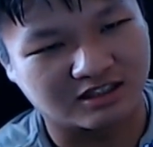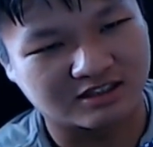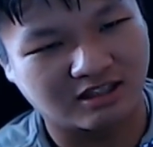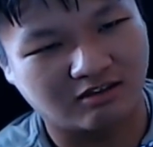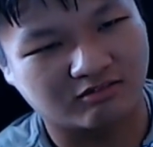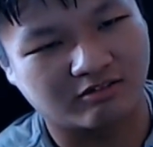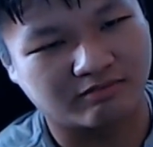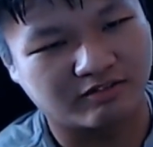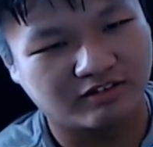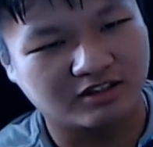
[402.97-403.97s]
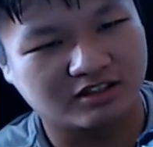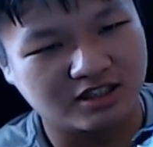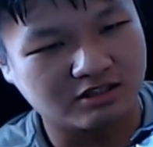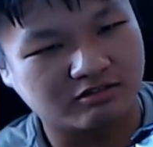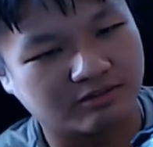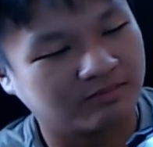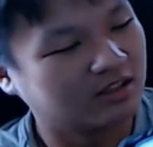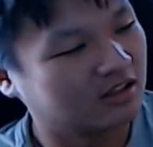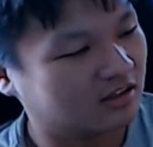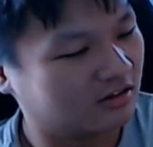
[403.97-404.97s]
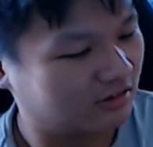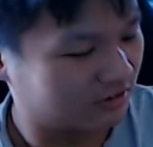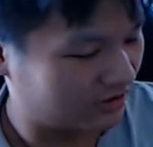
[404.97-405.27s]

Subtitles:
style of grip. Prefer a T grip, you know.